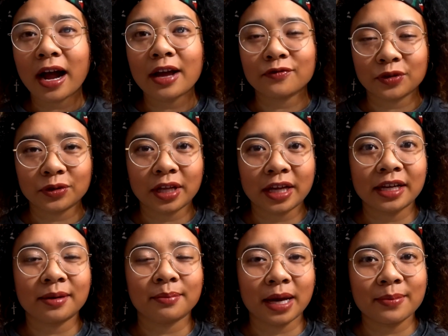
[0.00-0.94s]
I feel
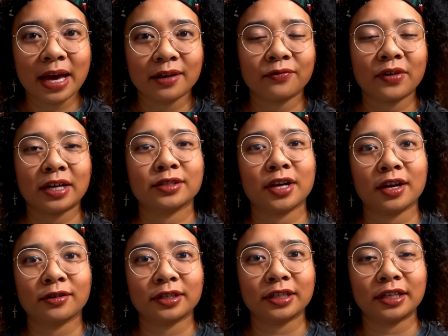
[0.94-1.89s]
like My Mad Fat
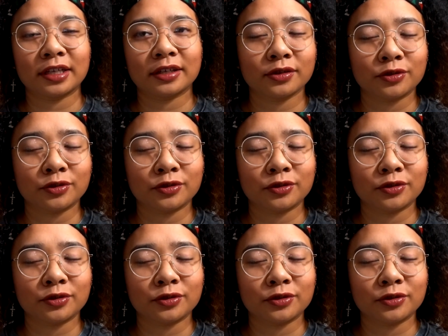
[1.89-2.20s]
Diary,